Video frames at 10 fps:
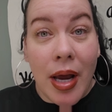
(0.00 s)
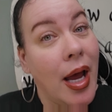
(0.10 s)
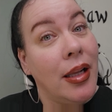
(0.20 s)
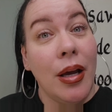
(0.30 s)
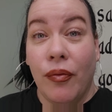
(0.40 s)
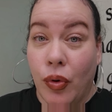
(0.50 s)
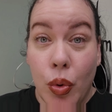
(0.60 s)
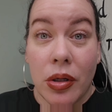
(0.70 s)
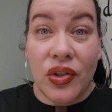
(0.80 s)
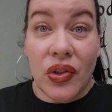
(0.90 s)
Nala. Of
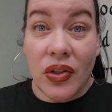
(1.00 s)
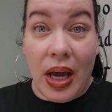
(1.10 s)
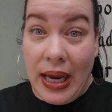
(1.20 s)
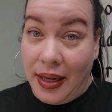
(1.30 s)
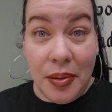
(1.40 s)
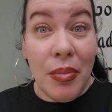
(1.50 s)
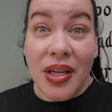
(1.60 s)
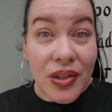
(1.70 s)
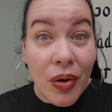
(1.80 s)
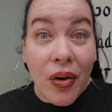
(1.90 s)
course, I had to
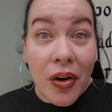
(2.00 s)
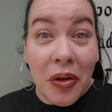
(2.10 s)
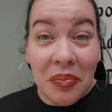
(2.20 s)
muzzle her.